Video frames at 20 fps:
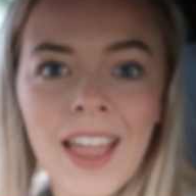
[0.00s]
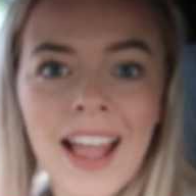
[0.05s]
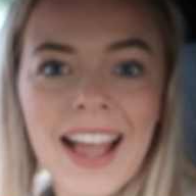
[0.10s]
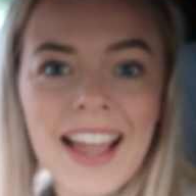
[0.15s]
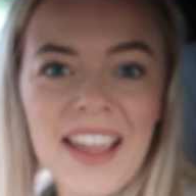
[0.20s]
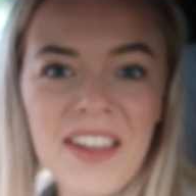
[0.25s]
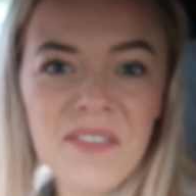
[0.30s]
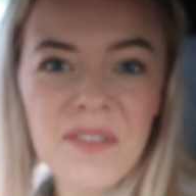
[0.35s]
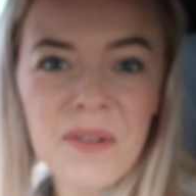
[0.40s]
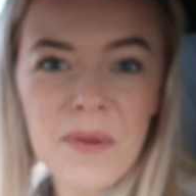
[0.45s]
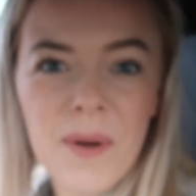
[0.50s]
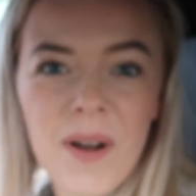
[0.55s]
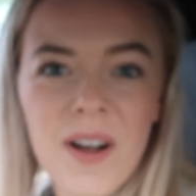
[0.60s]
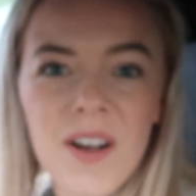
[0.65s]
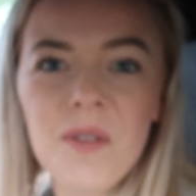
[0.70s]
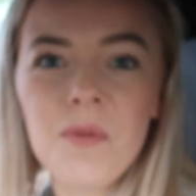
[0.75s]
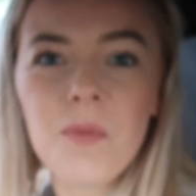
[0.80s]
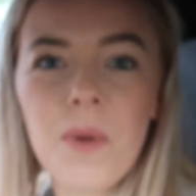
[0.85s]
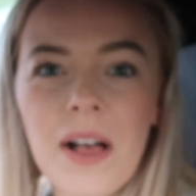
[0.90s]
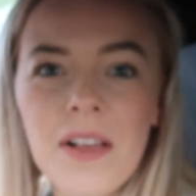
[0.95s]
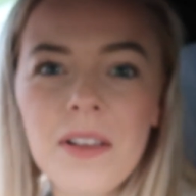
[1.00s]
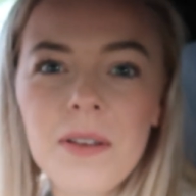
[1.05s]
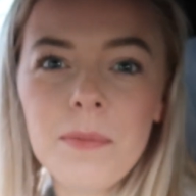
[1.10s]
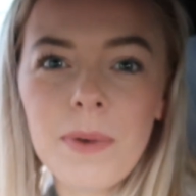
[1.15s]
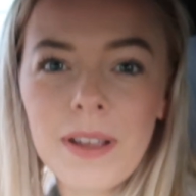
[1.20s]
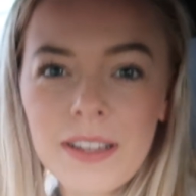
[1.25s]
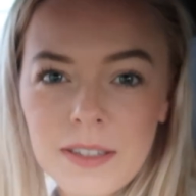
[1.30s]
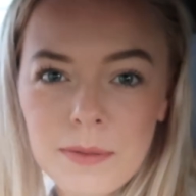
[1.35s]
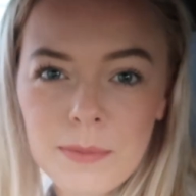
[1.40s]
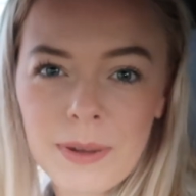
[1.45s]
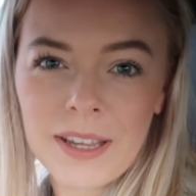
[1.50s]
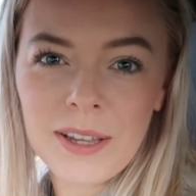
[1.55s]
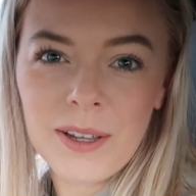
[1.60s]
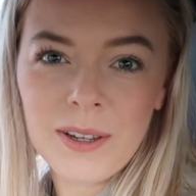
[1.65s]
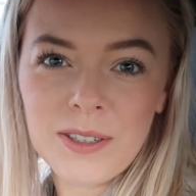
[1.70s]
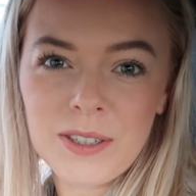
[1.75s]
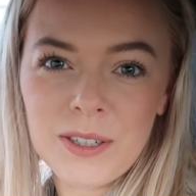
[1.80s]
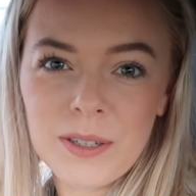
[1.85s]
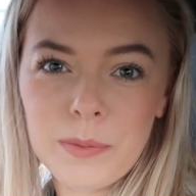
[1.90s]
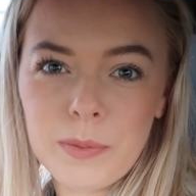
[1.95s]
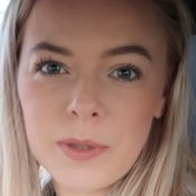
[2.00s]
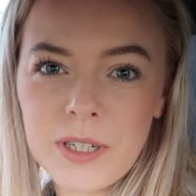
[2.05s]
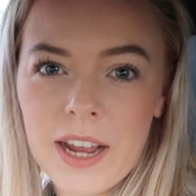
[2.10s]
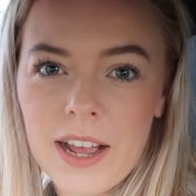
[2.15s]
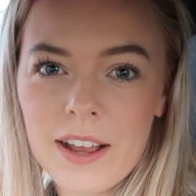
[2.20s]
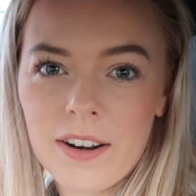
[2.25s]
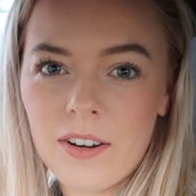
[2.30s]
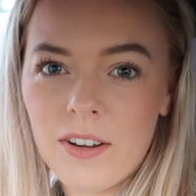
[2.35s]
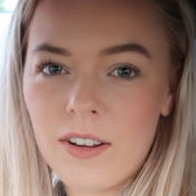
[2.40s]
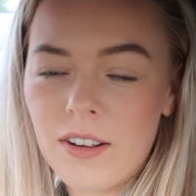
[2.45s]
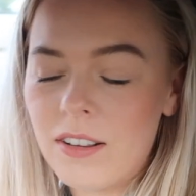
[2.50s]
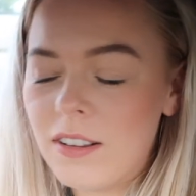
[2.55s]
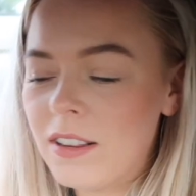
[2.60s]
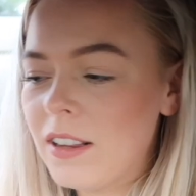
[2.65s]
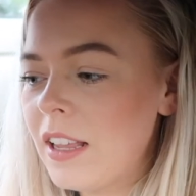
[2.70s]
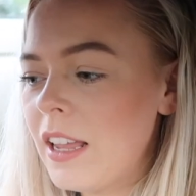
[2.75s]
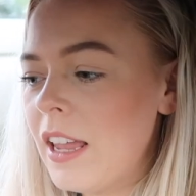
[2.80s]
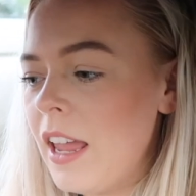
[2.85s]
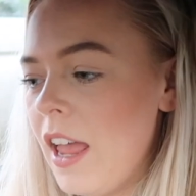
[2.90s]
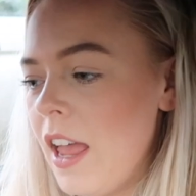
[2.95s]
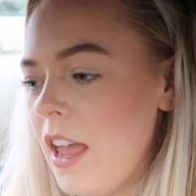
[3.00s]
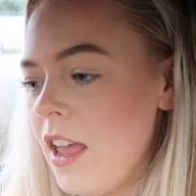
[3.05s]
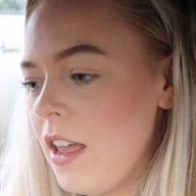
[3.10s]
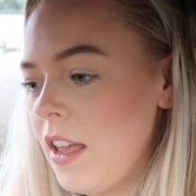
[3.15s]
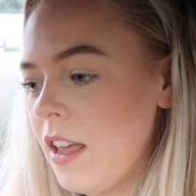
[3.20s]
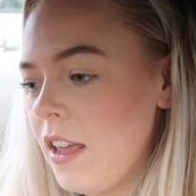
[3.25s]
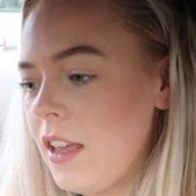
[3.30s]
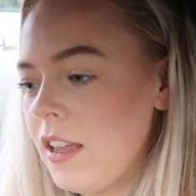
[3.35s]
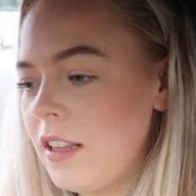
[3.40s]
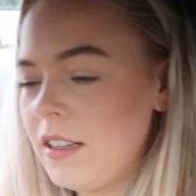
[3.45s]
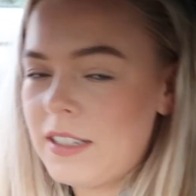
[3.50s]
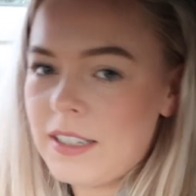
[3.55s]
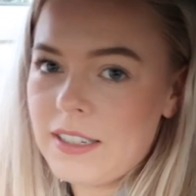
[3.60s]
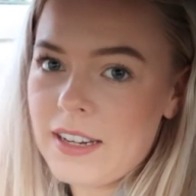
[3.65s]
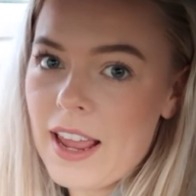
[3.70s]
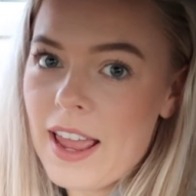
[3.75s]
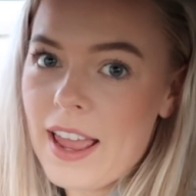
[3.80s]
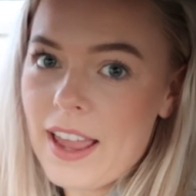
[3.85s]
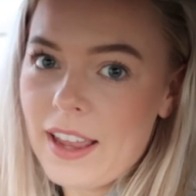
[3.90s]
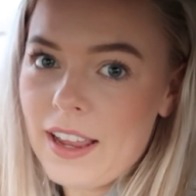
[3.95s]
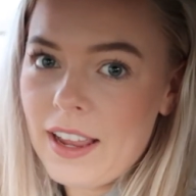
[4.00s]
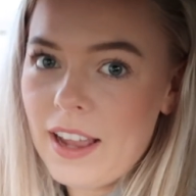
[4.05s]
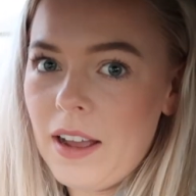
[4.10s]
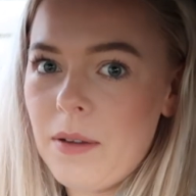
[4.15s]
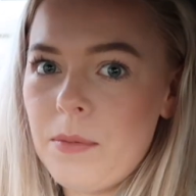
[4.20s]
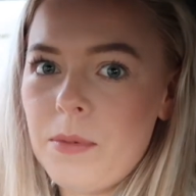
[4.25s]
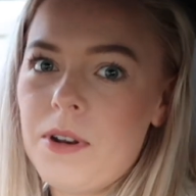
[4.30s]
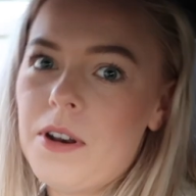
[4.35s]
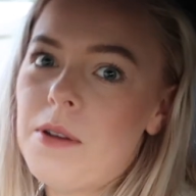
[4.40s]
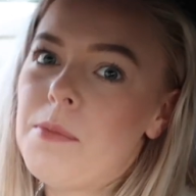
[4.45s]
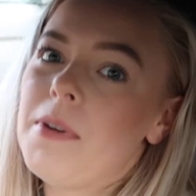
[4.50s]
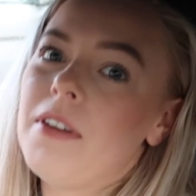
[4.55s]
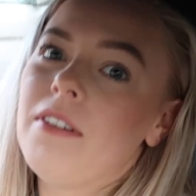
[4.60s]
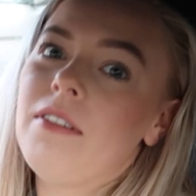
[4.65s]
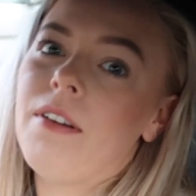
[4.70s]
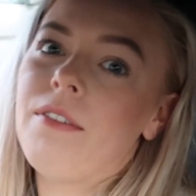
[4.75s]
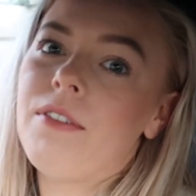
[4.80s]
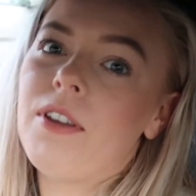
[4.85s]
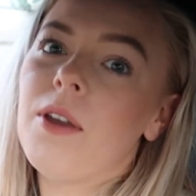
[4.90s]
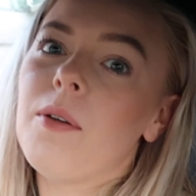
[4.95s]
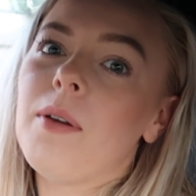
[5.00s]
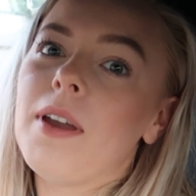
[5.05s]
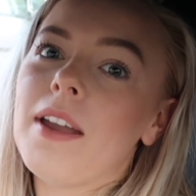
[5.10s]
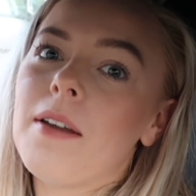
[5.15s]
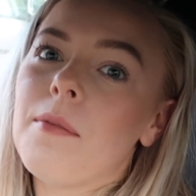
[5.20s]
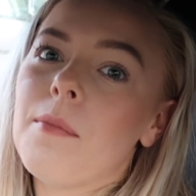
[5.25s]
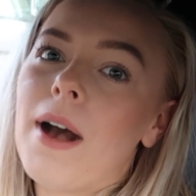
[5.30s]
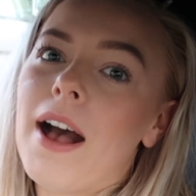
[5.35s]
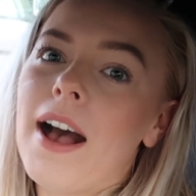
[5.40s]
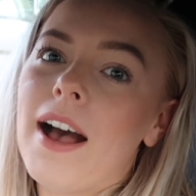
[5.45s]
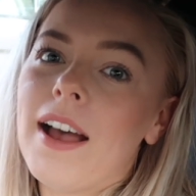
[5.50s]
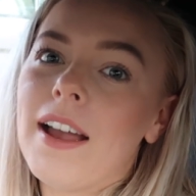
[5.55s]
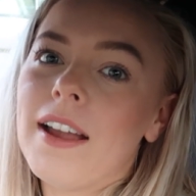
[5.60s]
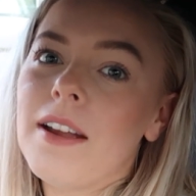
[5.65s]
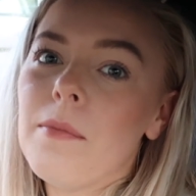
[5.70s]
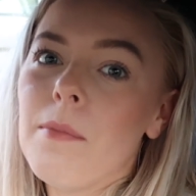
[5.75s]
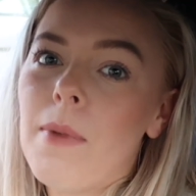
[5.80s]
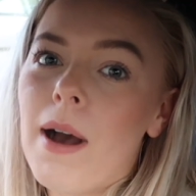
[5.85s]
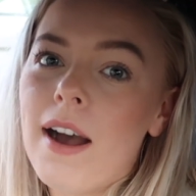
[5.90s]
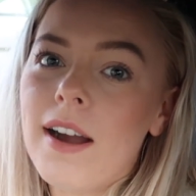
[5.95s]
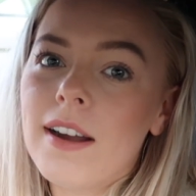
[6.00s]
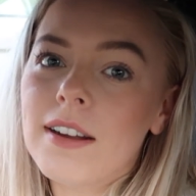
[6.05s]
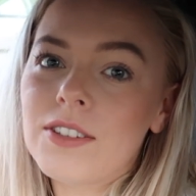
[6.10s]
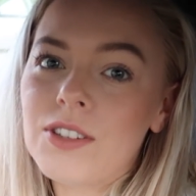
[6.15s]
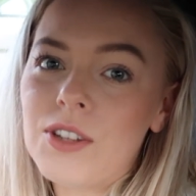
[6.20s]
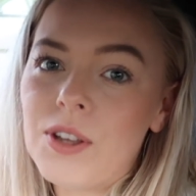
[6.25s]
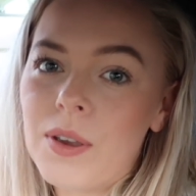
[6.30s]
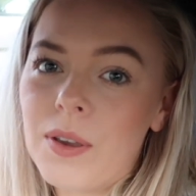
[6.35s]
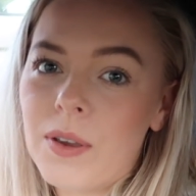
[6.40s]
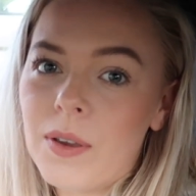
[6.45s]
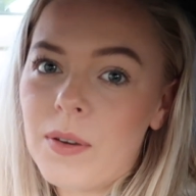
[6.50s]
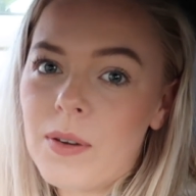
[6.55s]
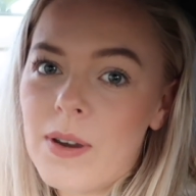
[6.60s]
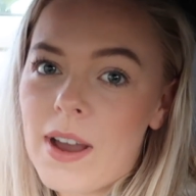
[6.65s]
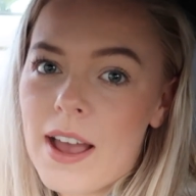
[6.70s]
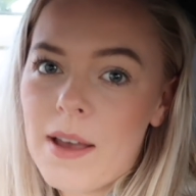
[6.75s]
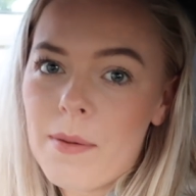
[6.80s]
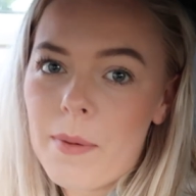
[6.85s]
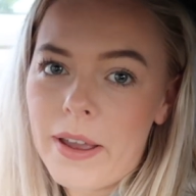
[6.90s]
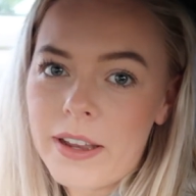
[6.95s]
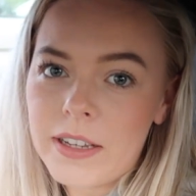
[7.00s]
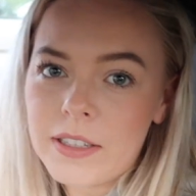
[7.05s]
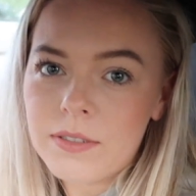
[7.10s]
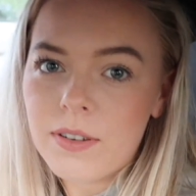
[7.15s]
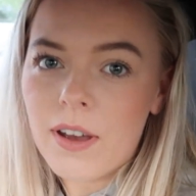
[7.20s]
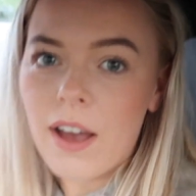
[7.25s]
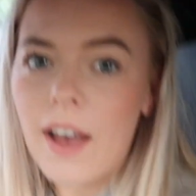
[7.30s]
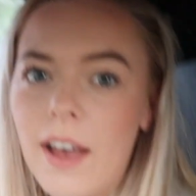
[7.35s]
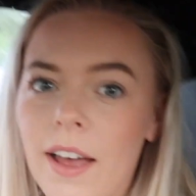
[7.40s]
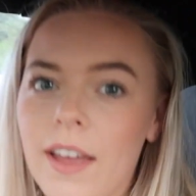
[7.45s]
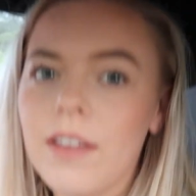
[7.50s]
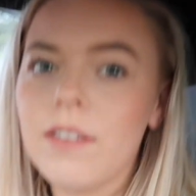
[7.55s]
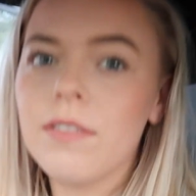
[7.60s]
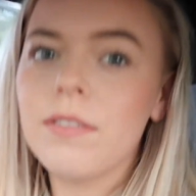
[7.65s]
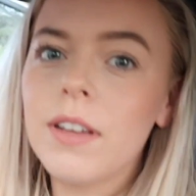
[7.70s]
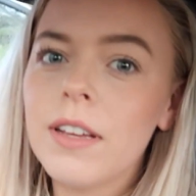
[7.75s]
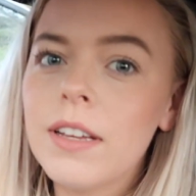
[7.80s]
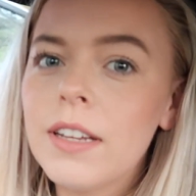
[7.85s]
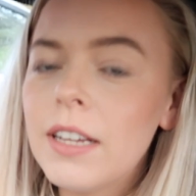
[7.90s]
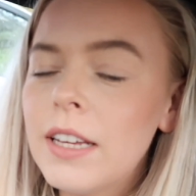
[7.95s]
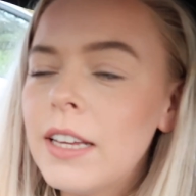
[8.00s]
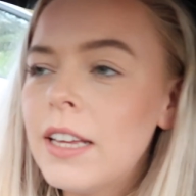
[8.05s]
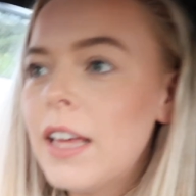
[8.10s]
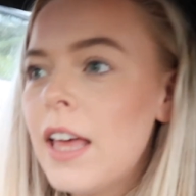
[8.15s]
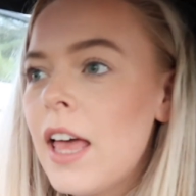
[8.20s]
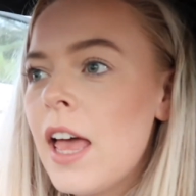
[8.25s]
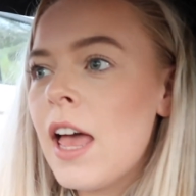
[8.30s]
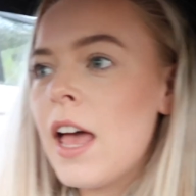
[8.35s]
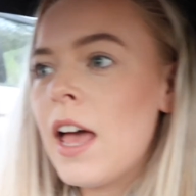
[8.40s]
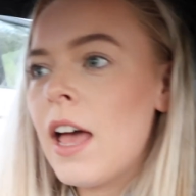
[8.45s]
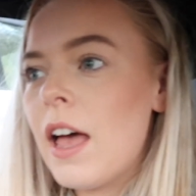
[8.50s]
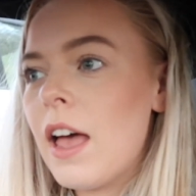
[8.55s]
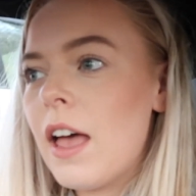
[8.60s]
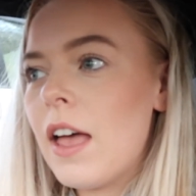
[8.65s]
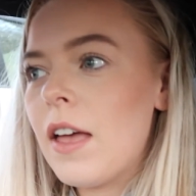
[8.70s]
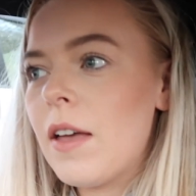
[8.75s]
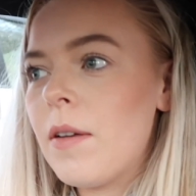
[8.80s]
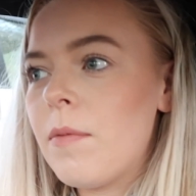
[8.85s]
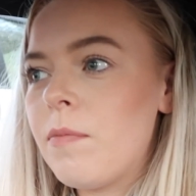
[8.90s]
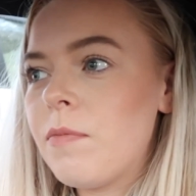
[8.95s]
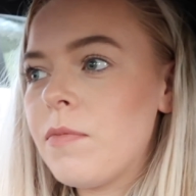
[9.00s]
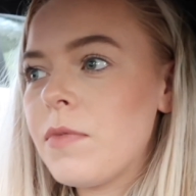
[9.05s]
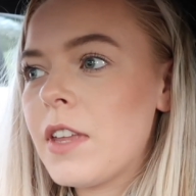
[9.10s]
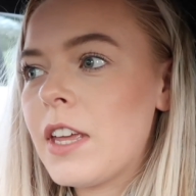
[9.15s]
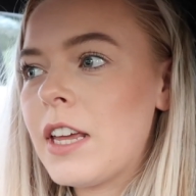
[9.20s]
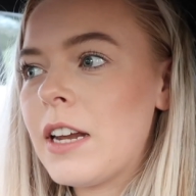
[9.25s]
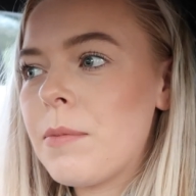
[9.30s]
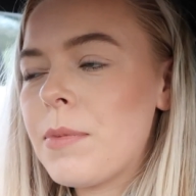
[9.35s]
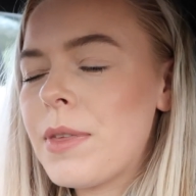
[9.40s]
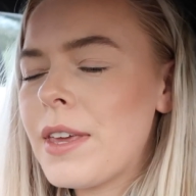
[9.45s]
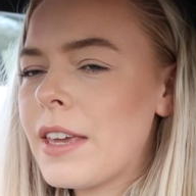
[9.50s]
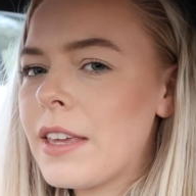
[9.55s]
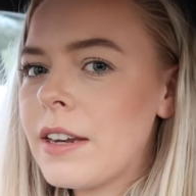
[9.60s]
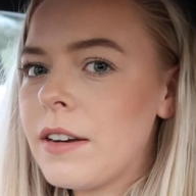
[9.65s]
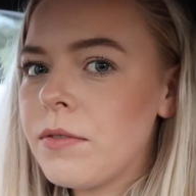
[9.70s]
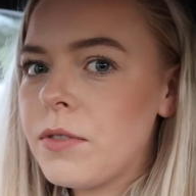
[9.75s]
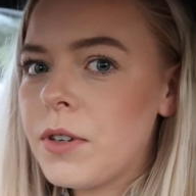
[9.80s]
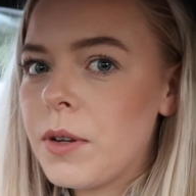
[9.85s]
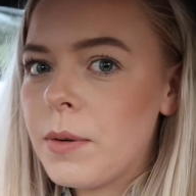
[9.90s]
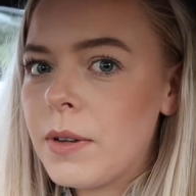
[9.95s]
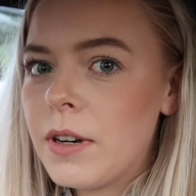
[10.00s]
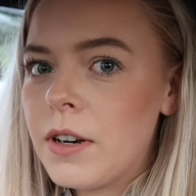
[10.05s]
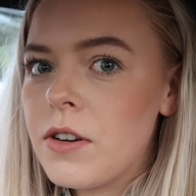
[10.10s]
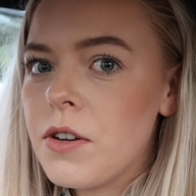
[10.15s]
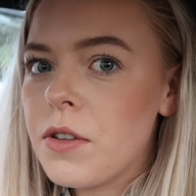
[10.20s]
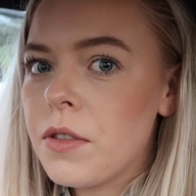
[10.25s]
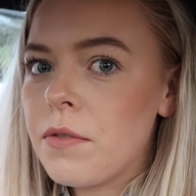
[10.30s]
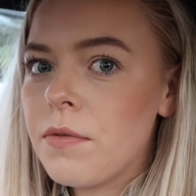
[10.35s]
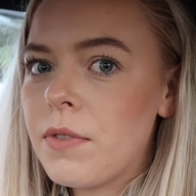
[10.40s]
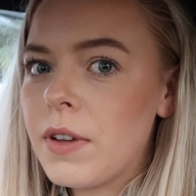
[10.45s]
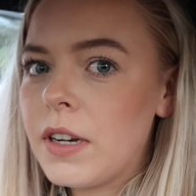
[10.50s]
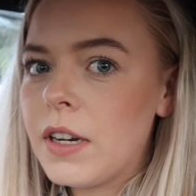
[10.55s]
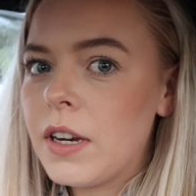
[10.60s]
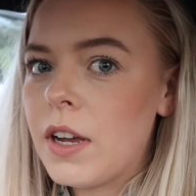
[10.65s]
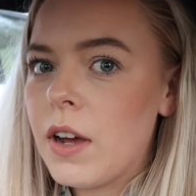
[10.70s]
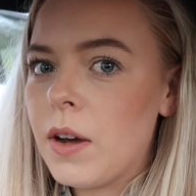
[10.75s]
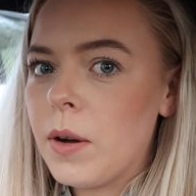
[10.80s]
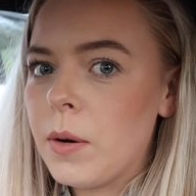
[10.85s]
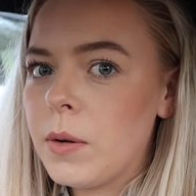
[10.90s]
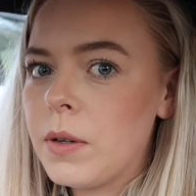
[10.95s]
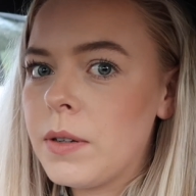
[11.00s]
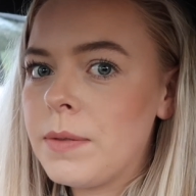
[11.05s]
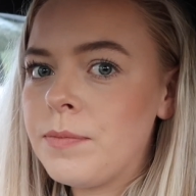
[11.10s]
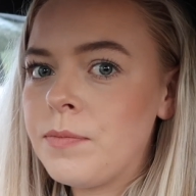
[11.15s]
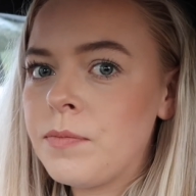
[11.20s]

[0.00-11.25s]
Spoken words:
Hi everyone, welcome back to my YouTube channel. Today I'm going to be reviewing my MK2 MX5 and I'm thinking of doing another video